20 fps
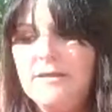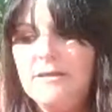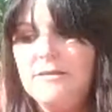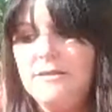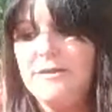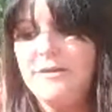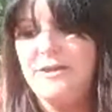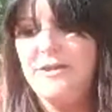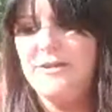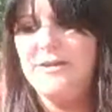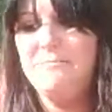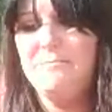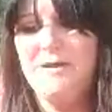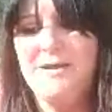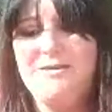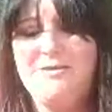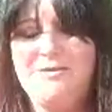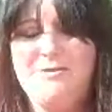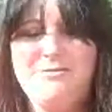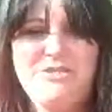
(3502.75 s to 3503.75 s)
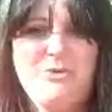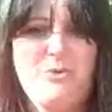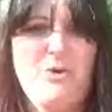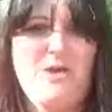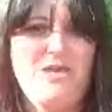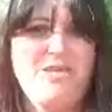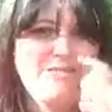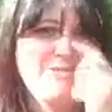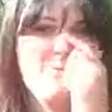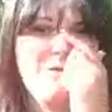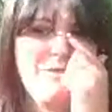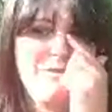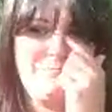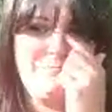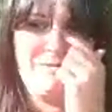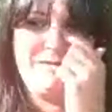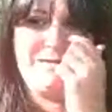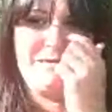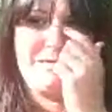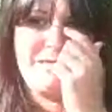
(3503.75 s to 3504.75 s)
looking at my new toys with
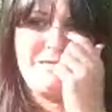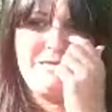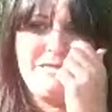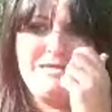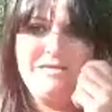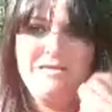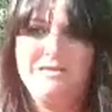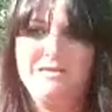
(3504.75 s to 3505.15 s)
me.